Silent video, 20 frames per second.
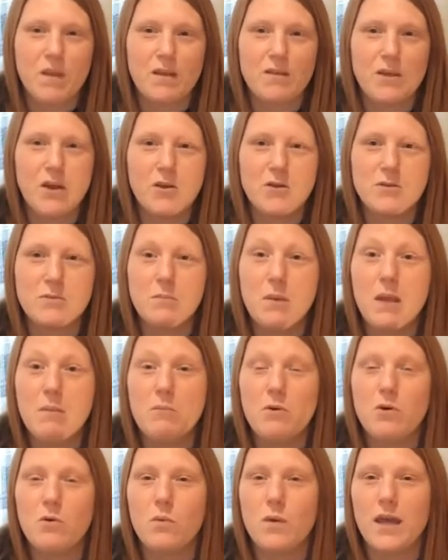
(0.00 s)
Those
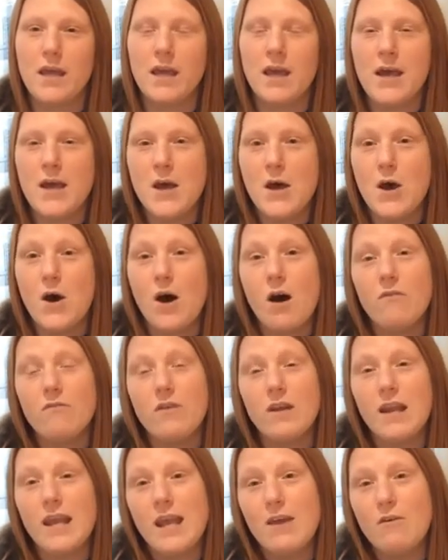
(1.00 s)
people we
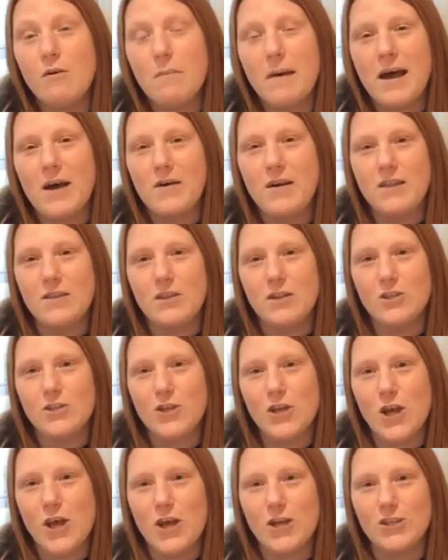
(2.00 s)
often hear about in the
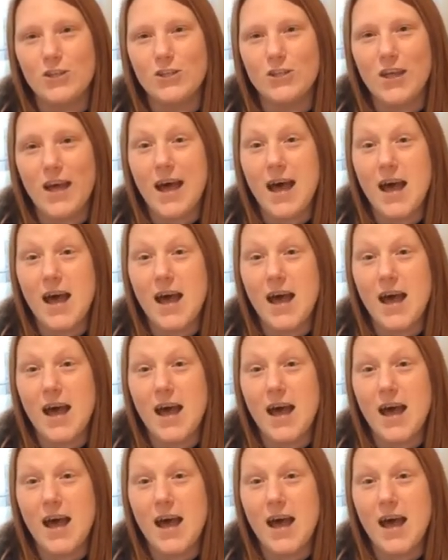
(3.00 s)
church that